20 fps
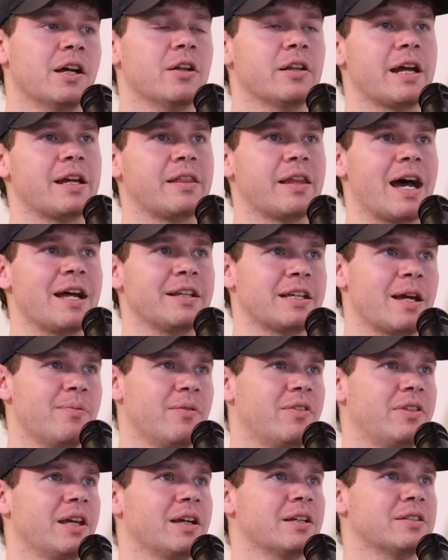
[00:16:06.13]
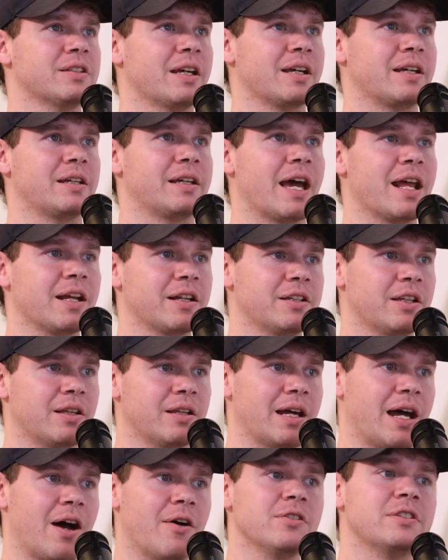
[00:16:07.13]
You know, like that type of thing is like getting to
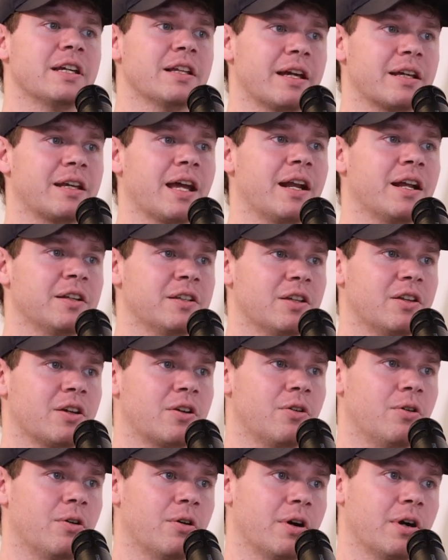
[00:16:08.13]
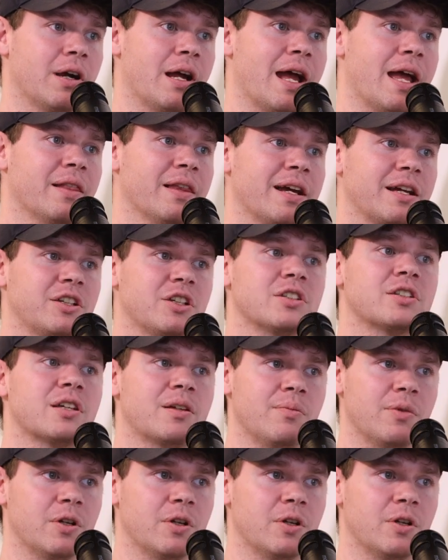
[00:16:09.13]
the, I would say like getting to the core and like just